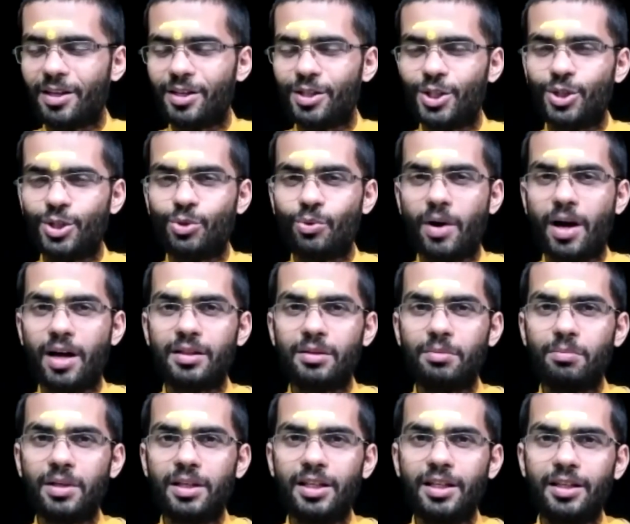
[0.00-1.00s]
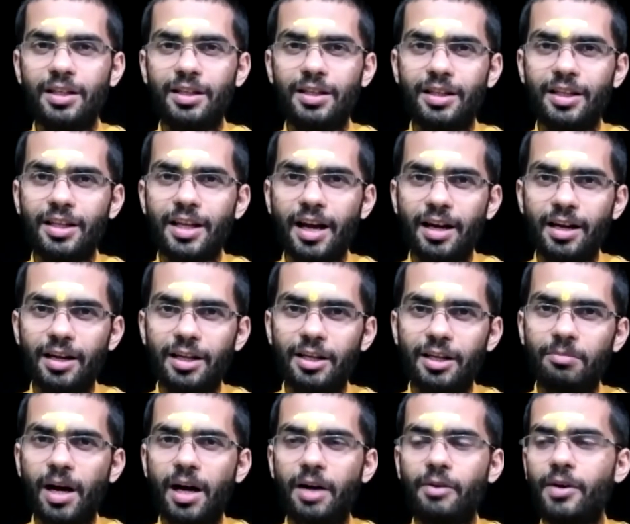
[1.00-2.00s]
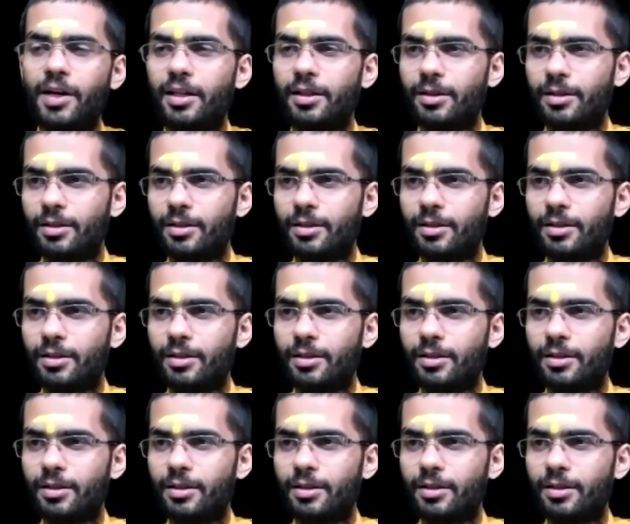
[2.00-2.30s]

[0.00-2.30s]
Swatmani Kriya Abhavat.